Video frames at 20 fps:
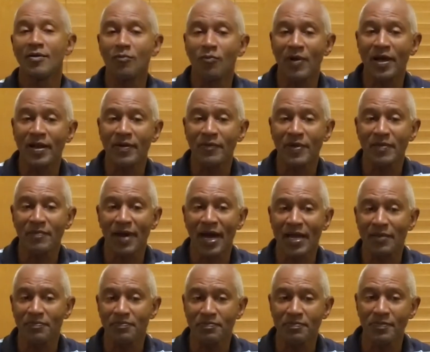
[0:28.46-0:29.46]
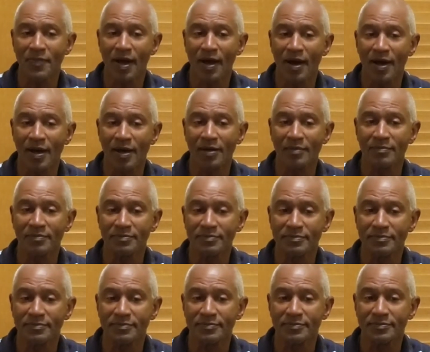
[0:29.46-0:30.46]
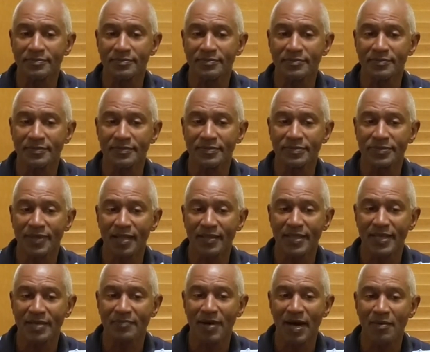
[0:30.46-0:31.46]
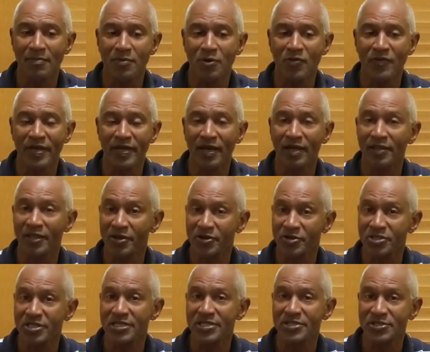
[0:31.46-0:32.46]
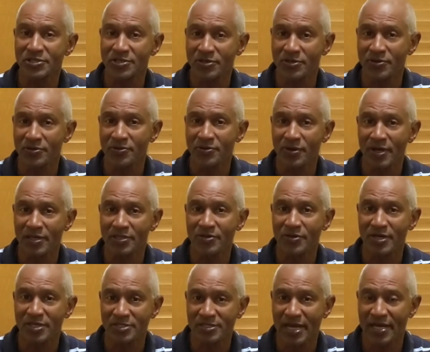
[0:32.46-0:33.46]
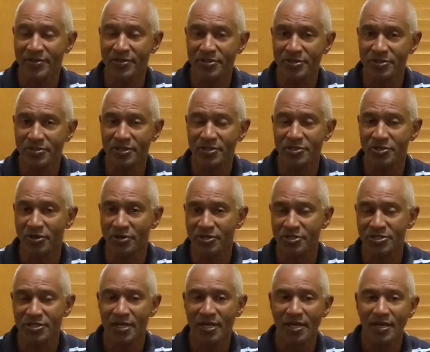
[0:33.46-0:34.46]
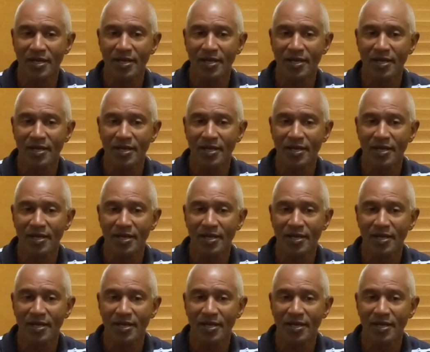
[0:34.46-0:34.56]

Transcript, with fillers: when we might uh, think about moving our liturgies to, to inside the, church.